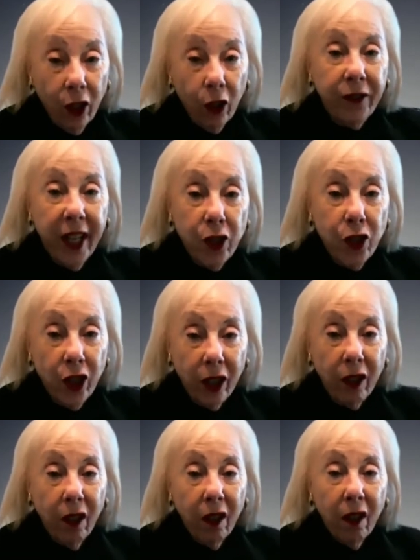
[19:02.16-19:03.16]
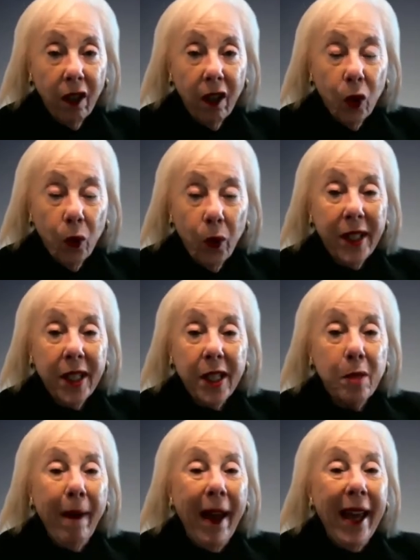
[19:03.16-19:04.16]
innovation with
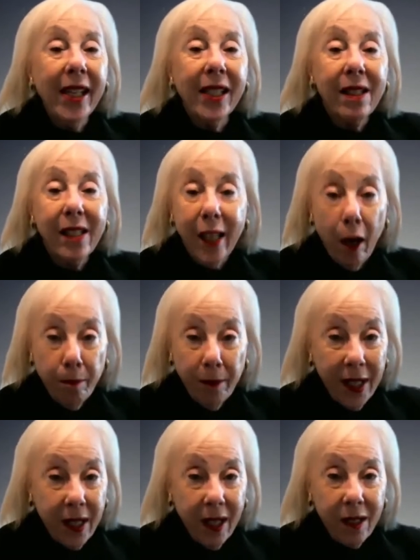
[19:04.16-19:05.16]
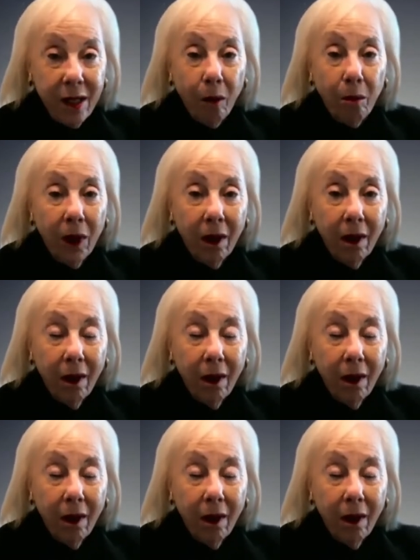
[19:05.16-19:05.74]
dismay and skepticism.